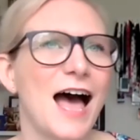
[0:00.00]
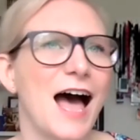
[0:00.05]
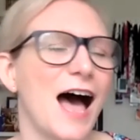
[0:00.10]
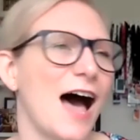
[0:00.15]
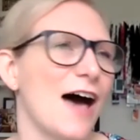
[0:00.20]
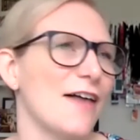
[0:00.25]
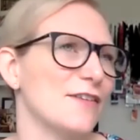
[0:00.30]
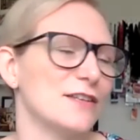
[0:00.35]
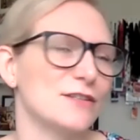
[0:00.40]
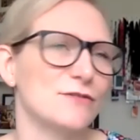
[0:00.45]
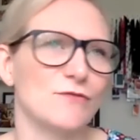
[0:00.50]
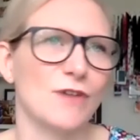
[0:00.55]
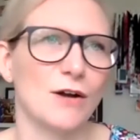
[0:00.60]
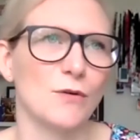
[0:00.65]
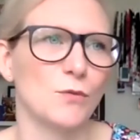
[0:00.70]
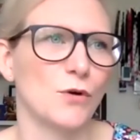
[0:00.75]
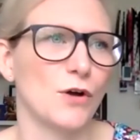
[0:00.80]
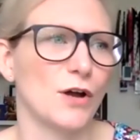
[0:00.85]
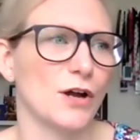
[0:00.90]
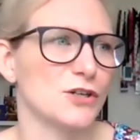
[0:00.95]
Others
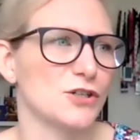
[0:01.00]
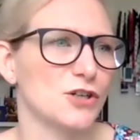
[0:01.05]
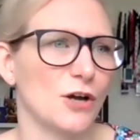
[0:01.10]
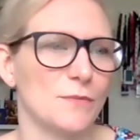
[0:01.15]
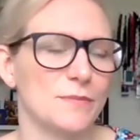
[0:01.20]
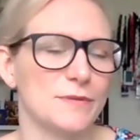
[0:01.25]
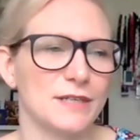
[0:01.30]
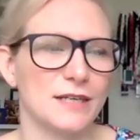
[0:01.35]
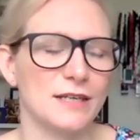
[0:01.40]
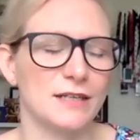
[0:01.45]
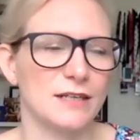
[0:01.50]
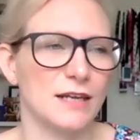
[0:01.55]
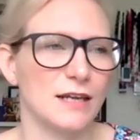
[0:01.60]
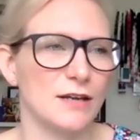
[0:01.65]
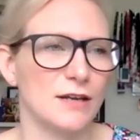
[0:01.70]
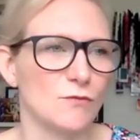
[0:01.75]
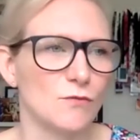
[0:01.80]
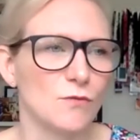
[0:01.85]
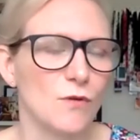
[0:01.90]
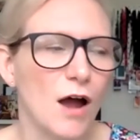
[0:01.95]
run workshops
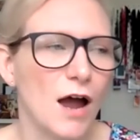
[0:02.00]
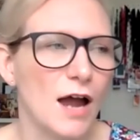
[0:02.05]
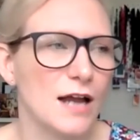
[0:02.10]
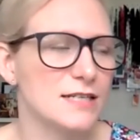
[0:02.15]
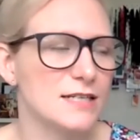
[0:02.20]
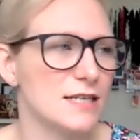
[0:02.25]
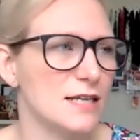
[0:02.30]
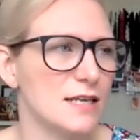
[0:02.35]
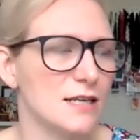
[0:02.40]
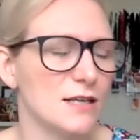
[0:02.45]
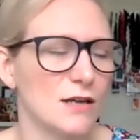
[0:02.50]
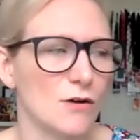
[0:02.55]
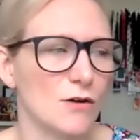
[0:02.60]
in writing